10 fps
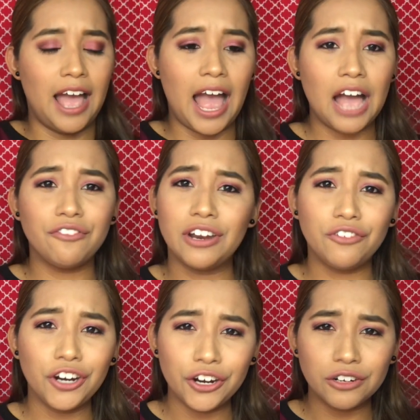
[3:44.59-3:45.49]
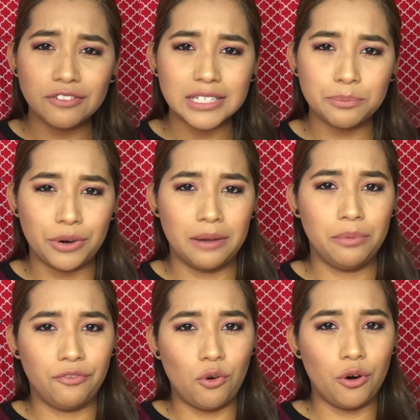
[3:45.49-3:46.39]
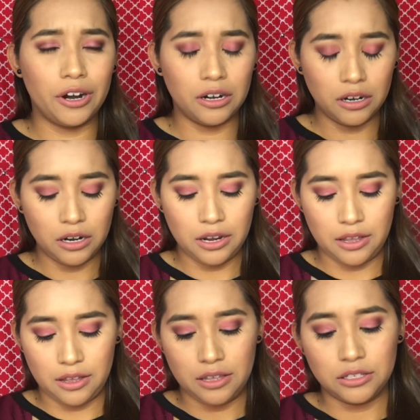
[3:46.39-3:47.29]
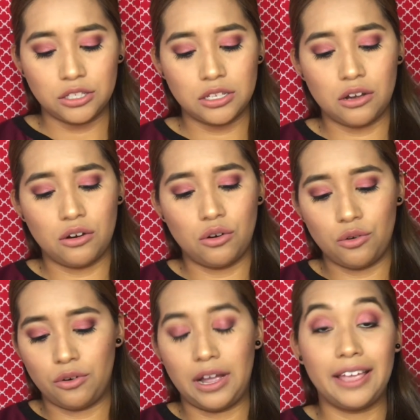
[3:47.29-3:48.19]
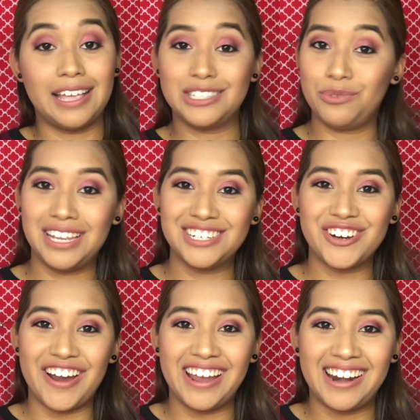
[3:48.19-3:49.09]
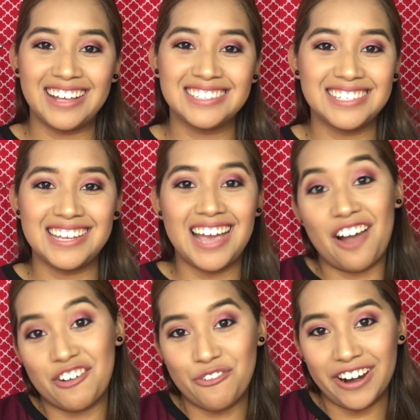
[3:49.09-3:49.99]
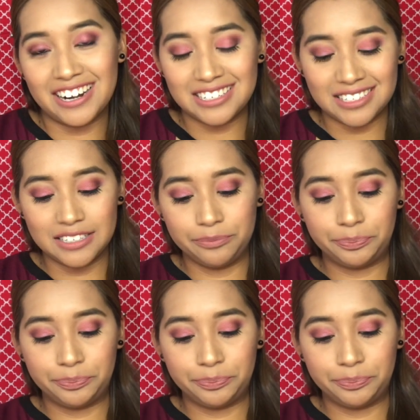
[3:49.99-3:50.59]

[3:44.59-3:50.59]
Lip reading: I have never heard of this brand before, so I guess we can try it and see how it works.